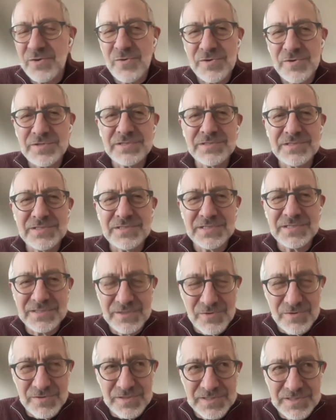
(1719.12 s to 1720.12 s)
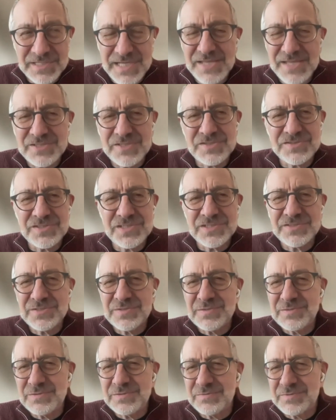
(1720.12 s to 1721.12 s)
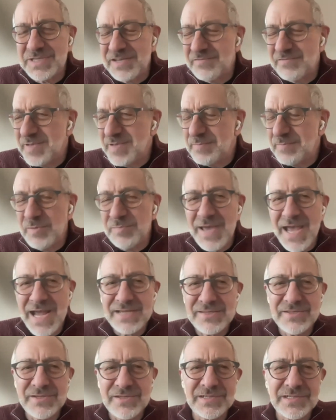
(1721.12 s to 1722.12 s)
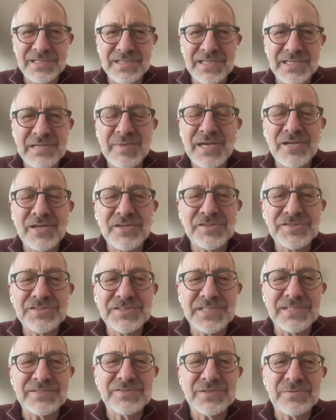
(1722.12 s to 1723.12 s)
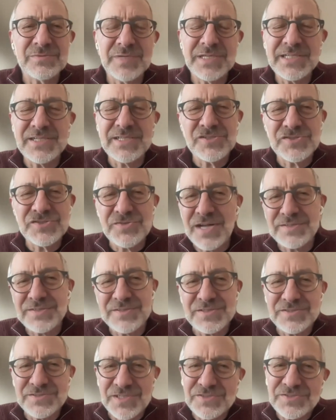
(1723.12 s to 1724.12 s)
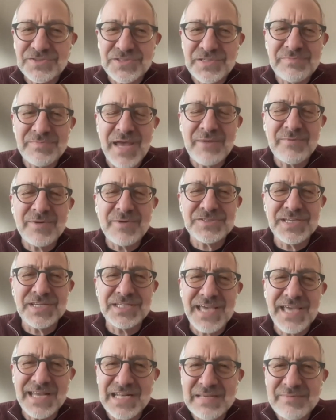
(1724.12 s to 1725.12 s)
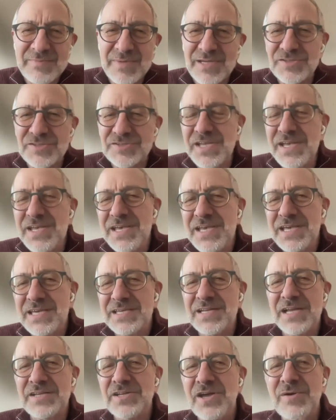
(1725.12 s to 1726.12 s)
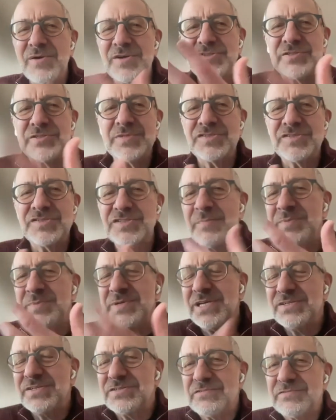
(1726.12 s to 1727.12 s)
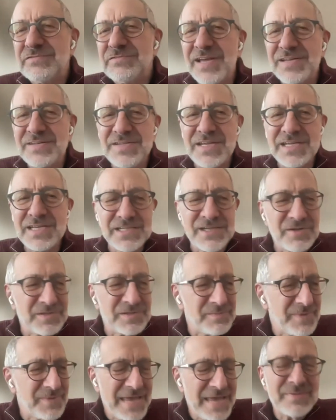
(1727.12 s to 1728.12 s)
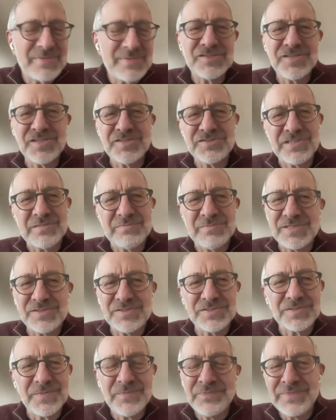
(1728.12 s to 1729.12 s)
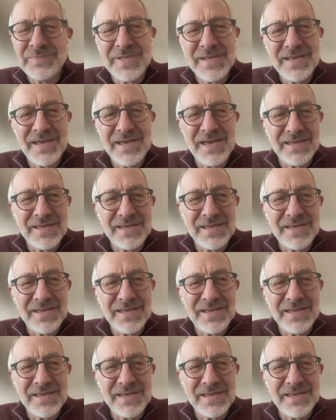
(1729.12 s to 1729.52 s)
ordered the agency to give people back their emails and to reconstruct the system by which they get emails. And I know as a recipient of funding, the payment system is